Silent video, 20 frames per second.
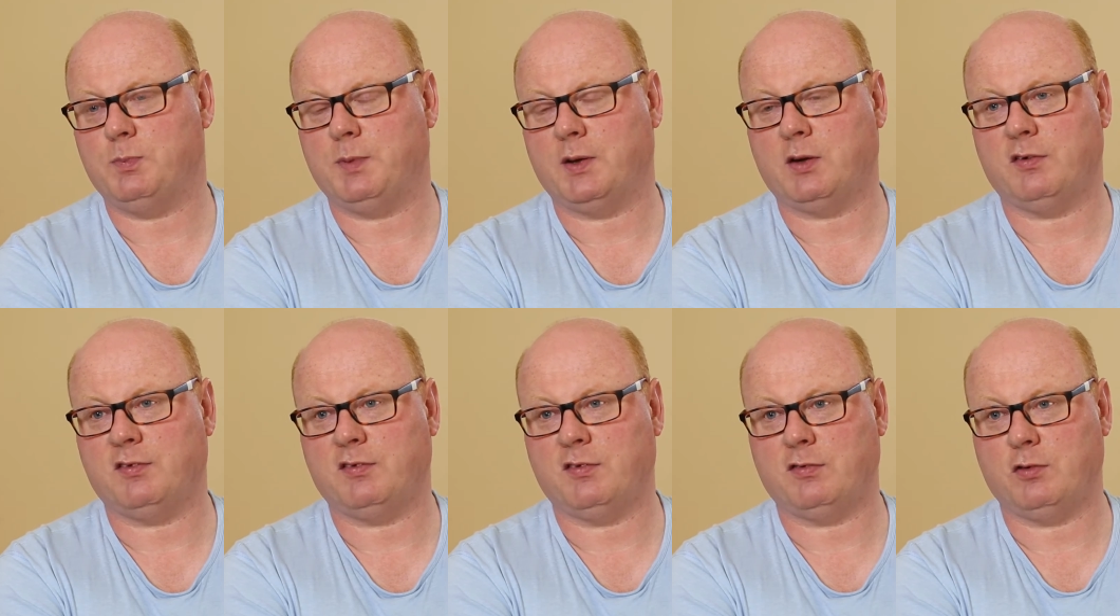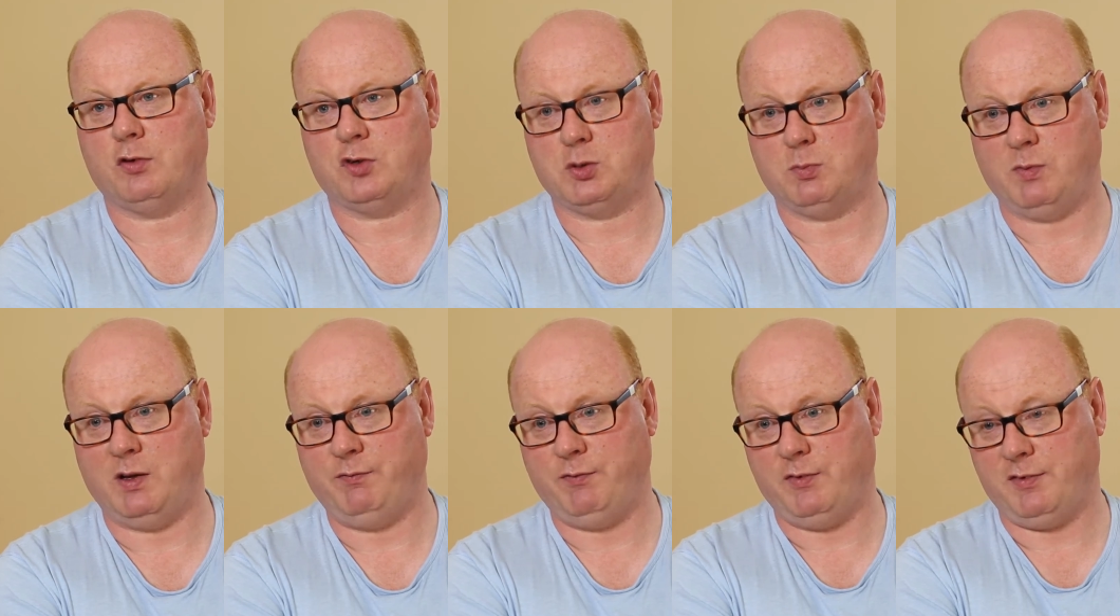because the social
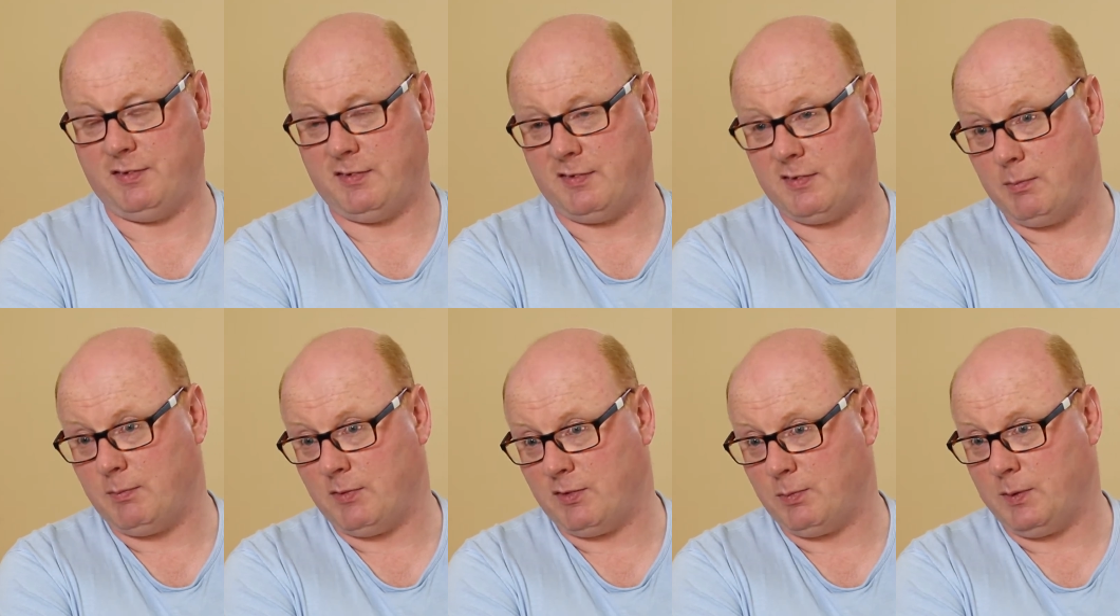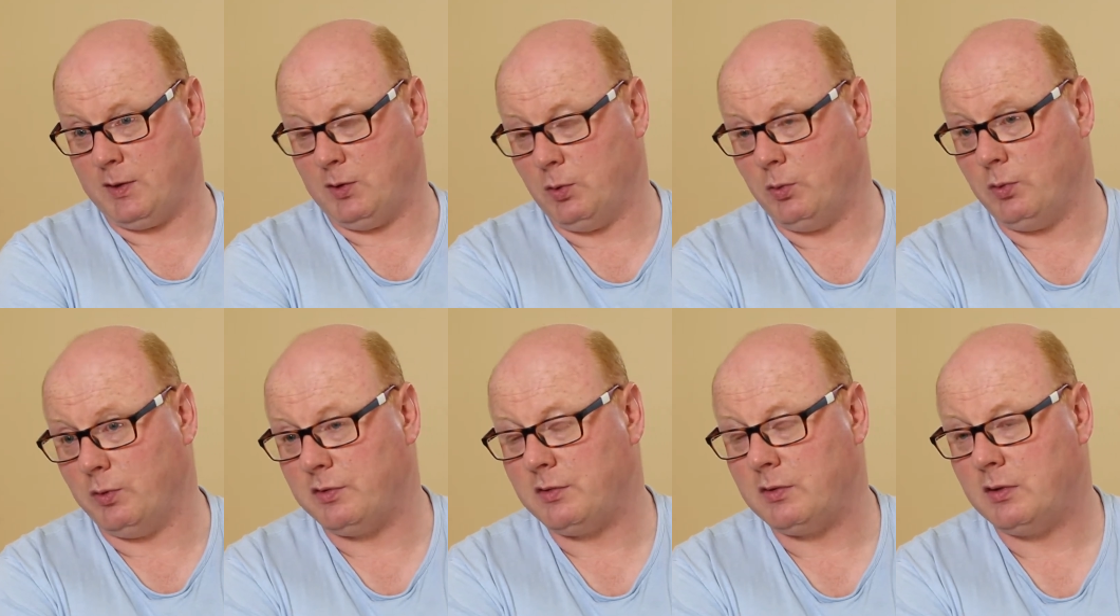welfare system as we
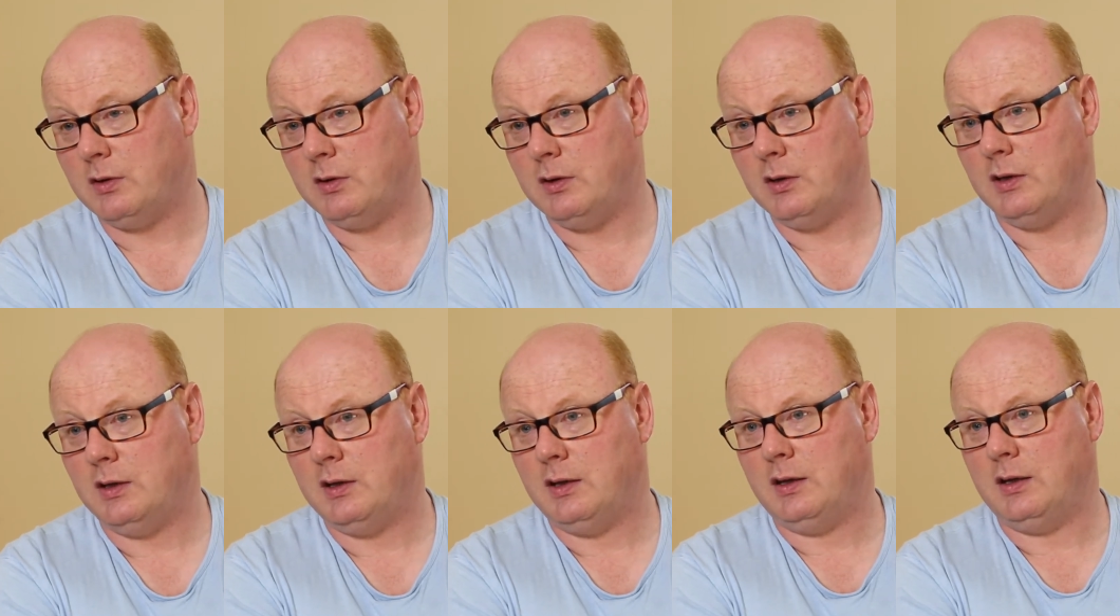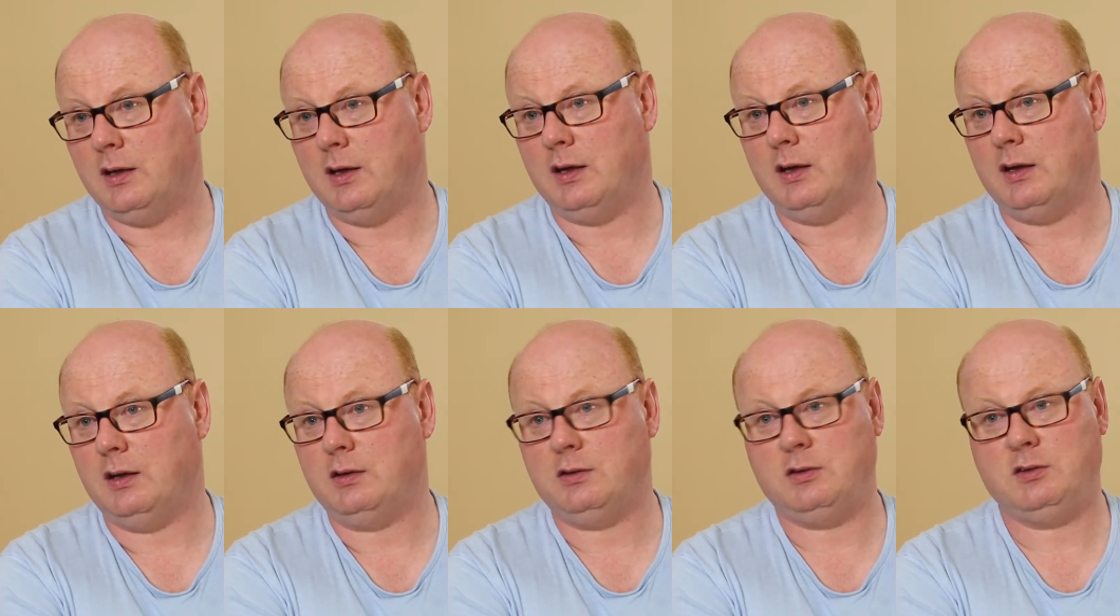know
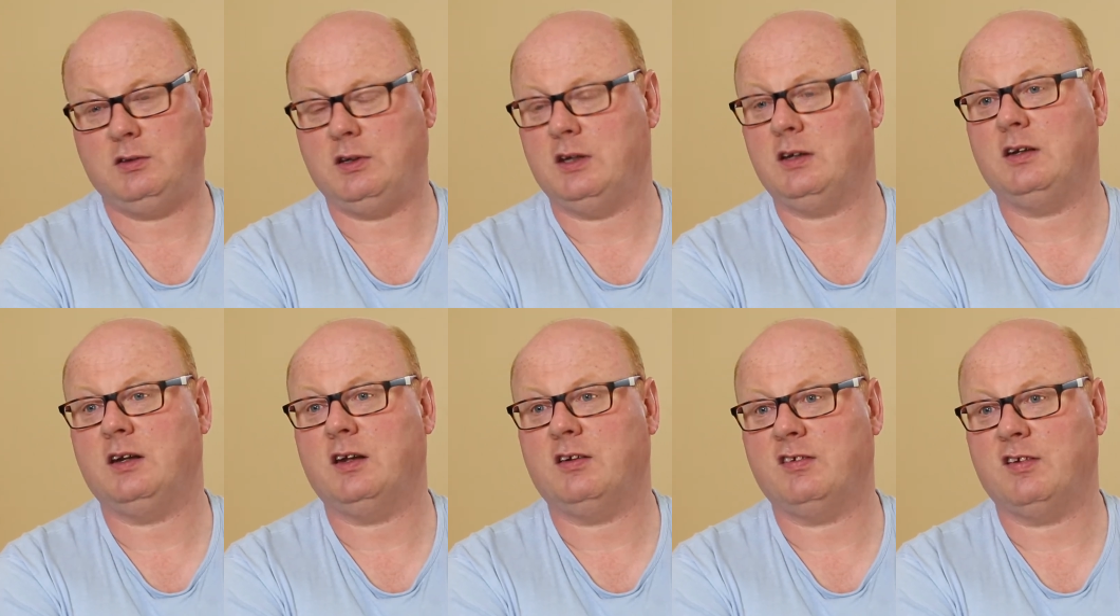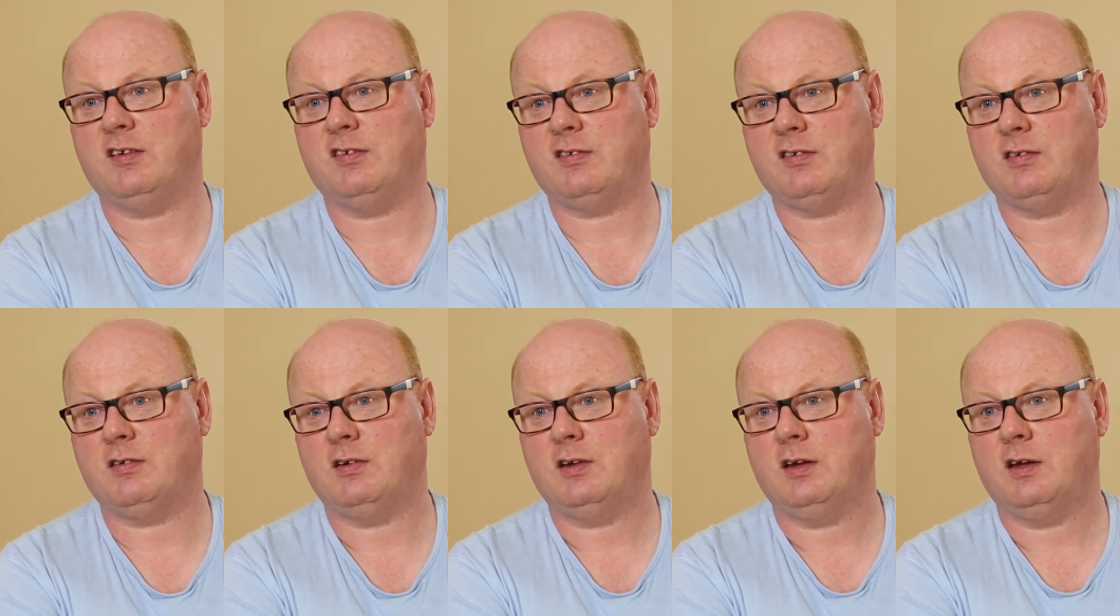it didn't
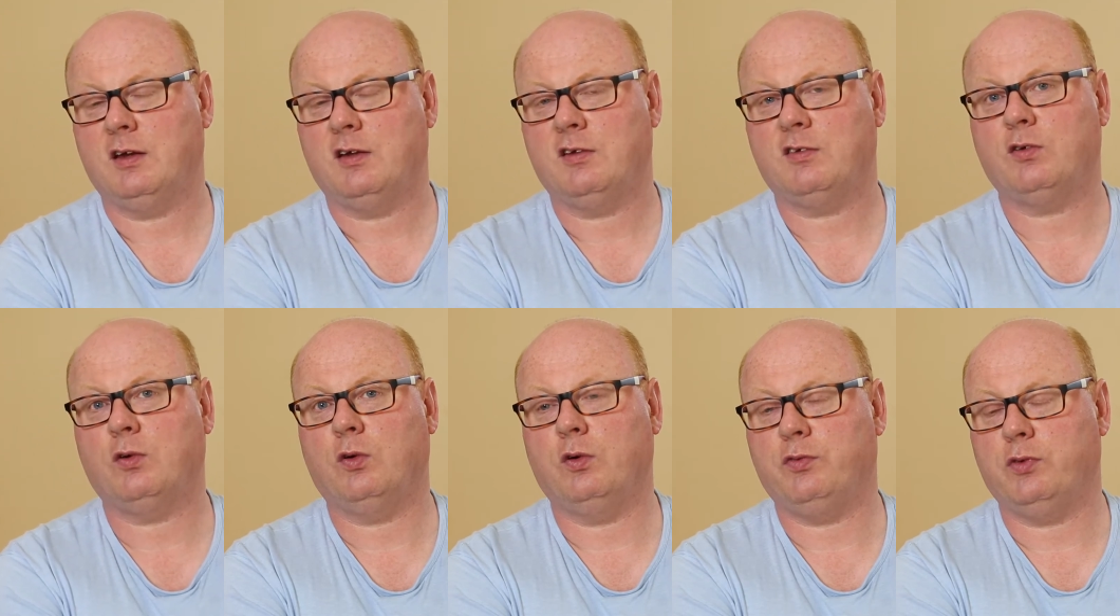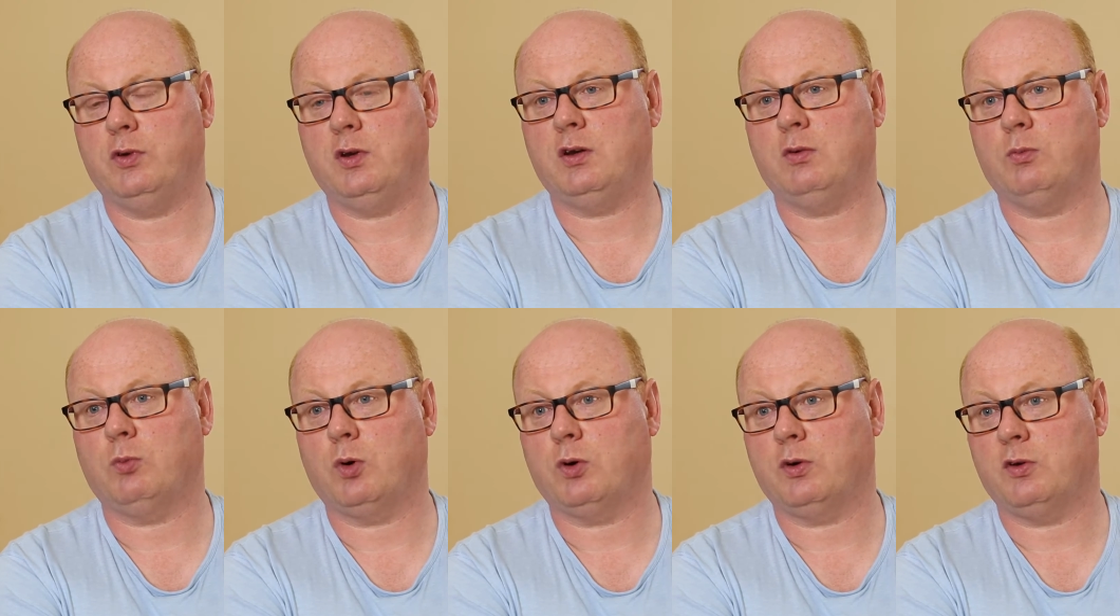exist. So if you
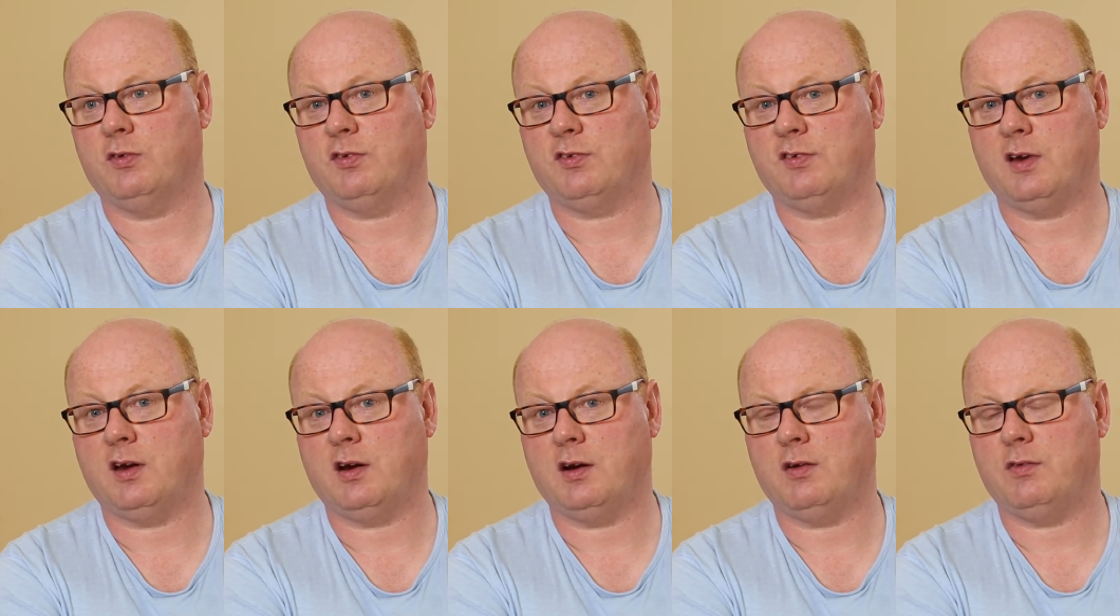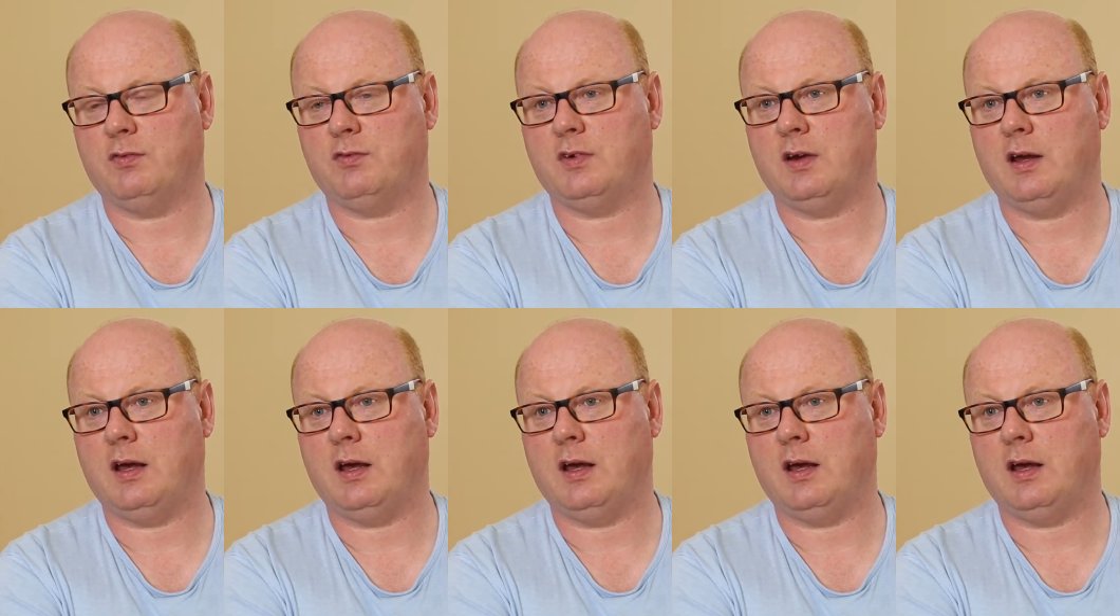didn't work, you starved.